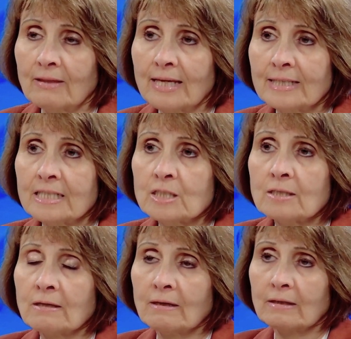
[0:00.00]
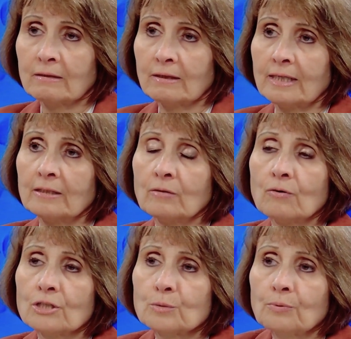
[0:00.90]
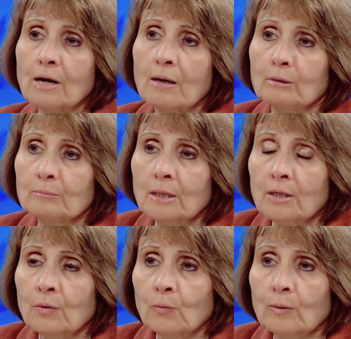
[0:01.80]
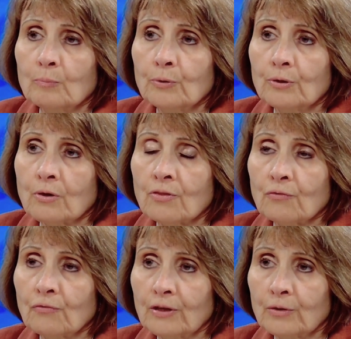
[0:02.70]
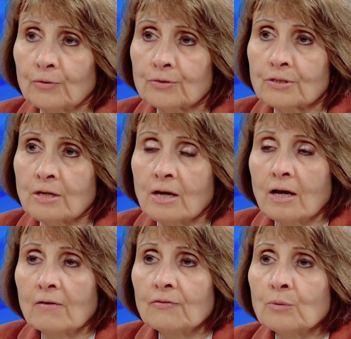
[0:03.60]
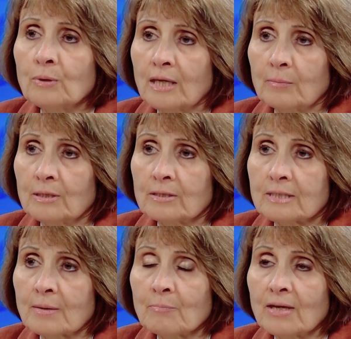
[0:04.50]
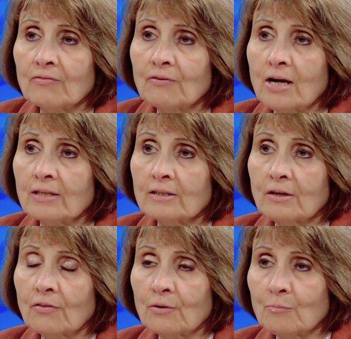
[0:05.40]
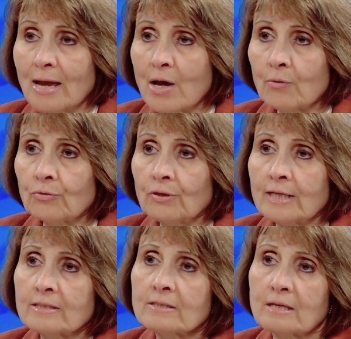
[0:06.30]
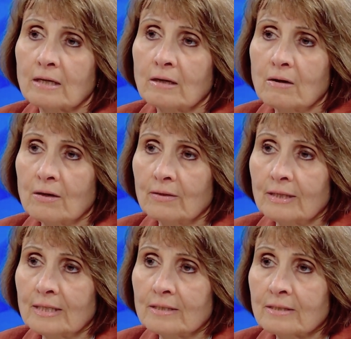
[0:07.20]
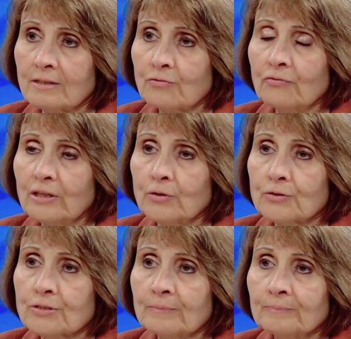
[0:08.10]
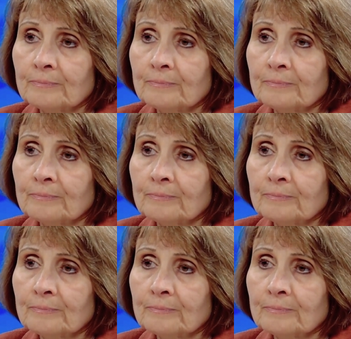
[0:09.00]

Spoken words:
That is a large problem when put on the fingers of the babies that may find their mouths and suck on their fingers.